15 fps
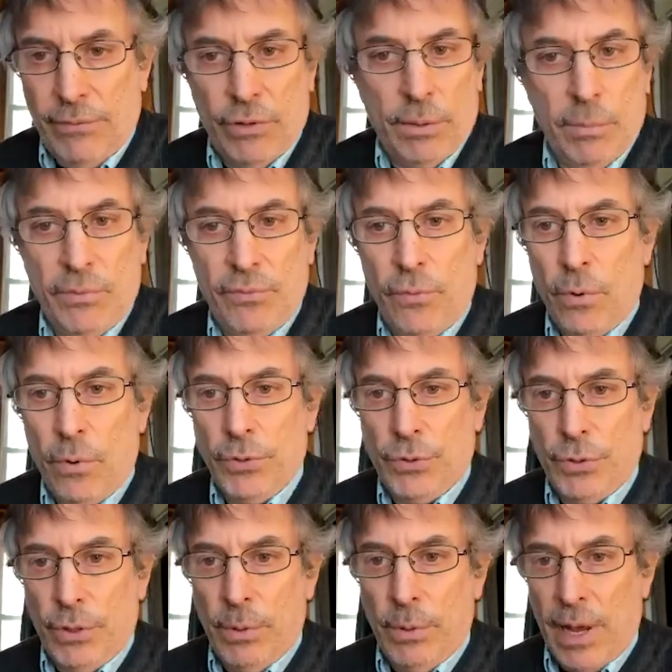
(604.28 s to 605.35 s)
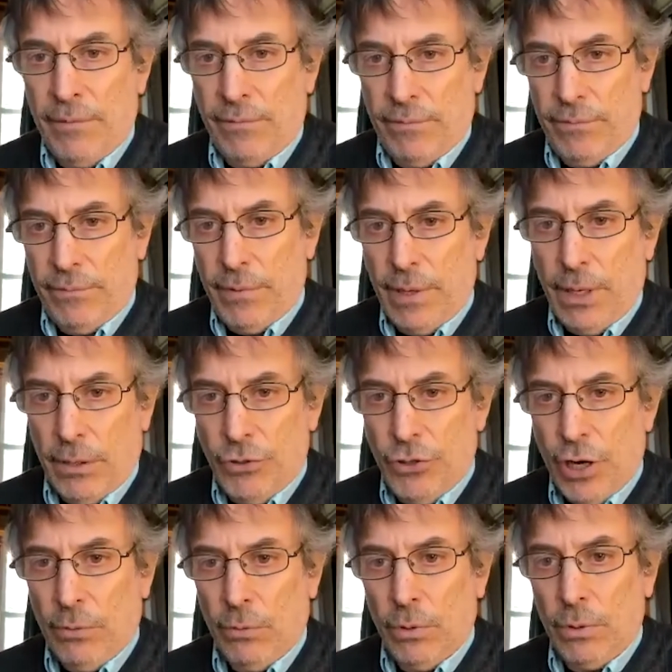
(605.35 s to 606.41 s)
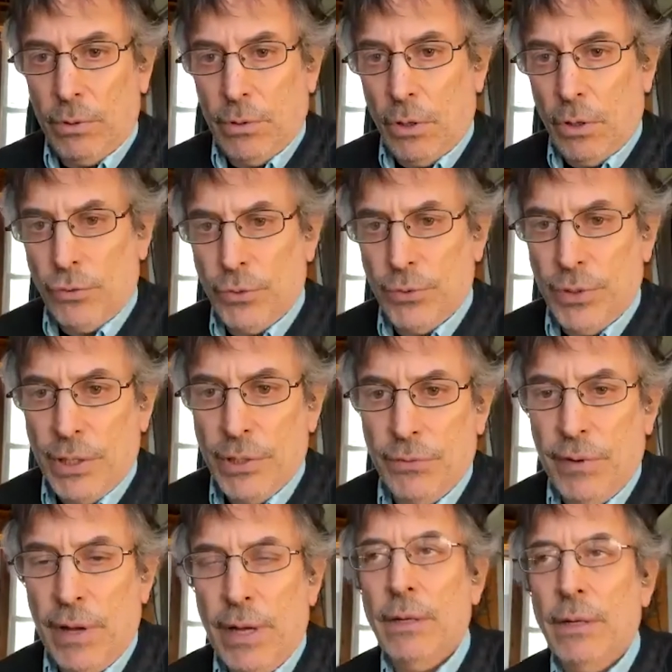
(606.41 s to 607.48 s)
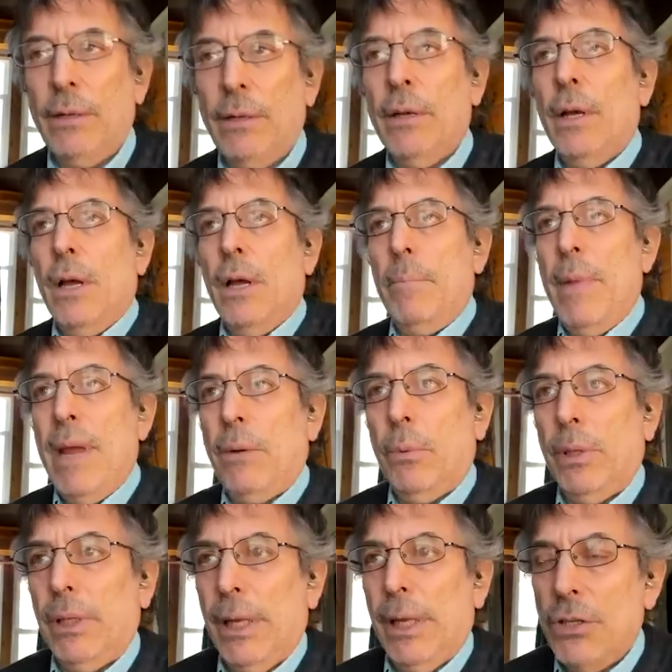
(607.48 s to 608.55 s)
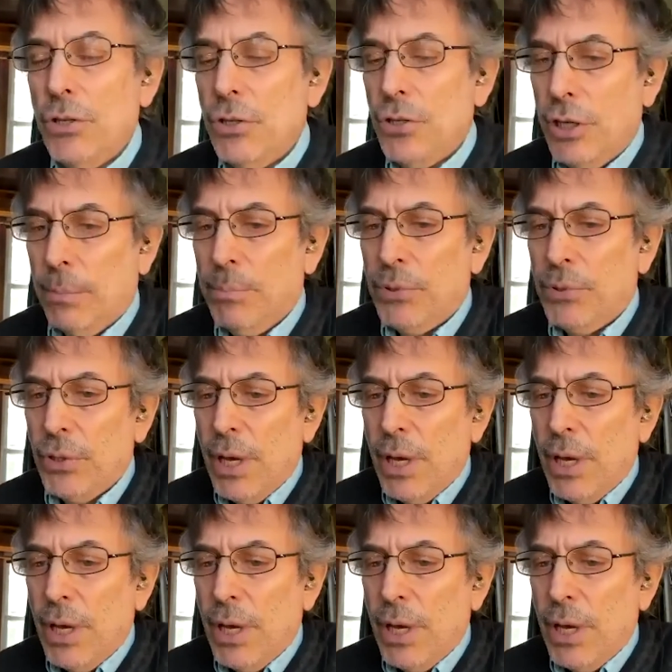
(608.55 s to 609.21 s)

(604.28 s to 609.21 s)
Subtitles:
before, so you have, general cultural sense of how to make relationships.